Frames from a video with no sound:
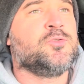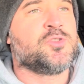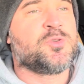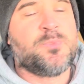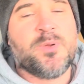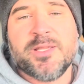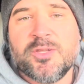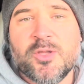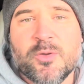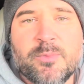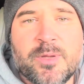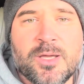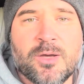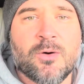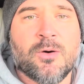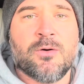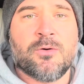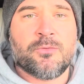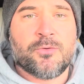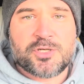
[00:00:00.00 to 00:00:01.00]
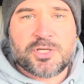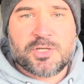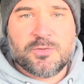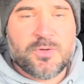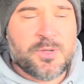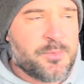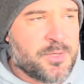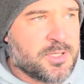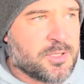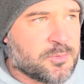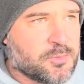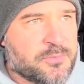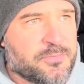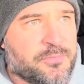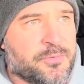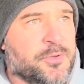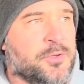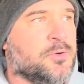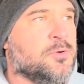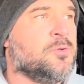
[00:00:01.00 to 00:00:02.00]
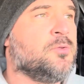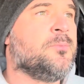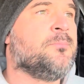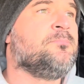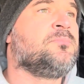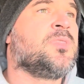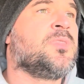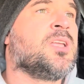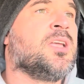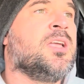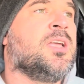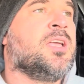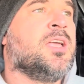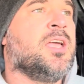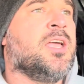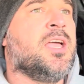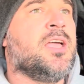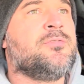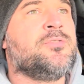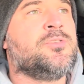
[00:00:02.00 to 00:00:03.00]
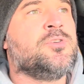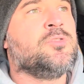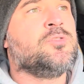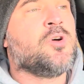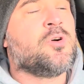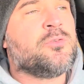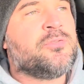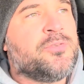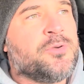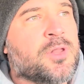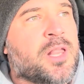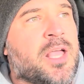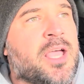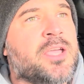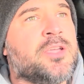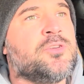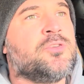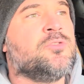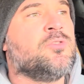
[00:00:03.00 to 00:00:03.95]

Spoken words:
split the bill, Russian women are not for you. If you don't feel like,